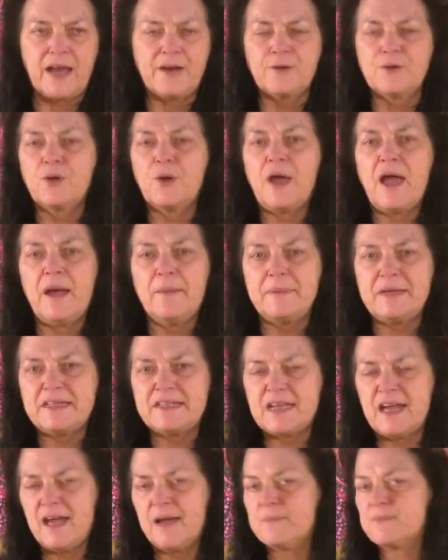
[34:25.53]
I don't know how many
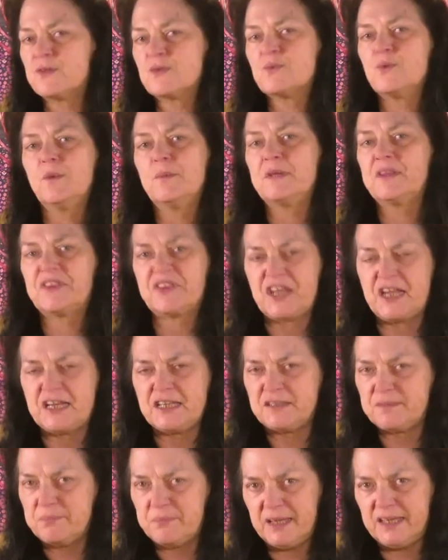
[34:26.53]
times this woman
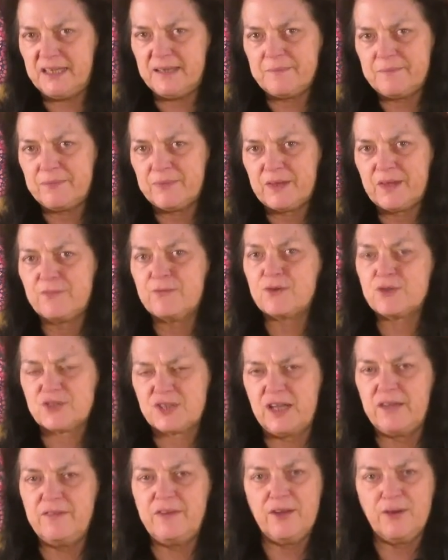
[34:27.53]
thanked me for
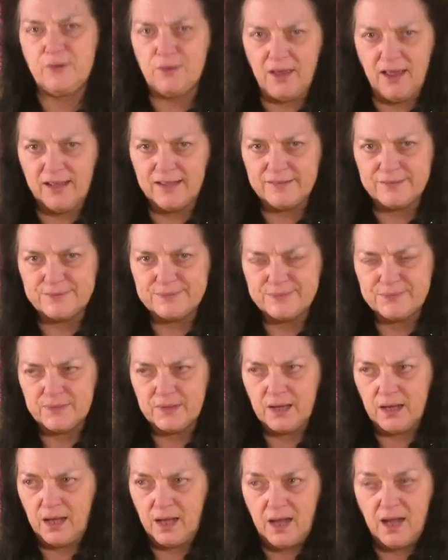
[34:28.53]
saving her life.
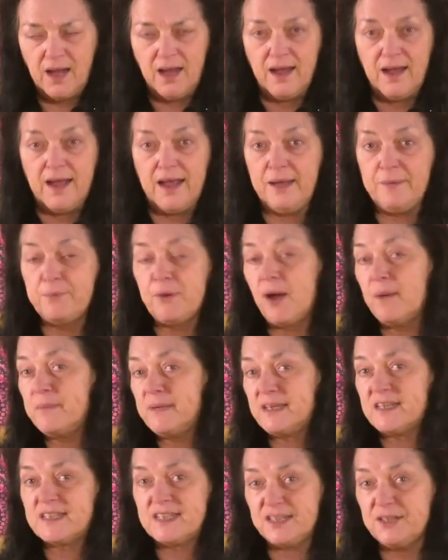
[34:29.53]
It brought
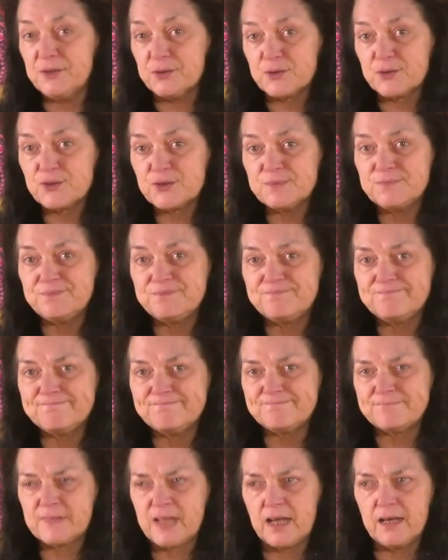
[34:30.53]
me to tears,
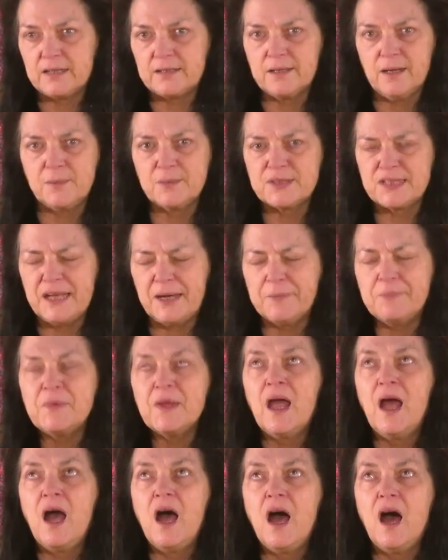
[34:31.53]
kind of like almost now,
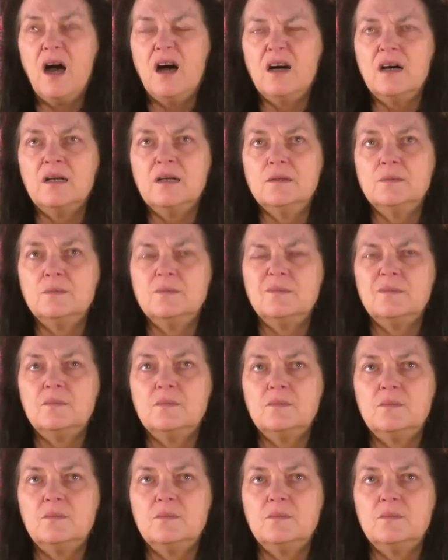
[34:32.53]
um,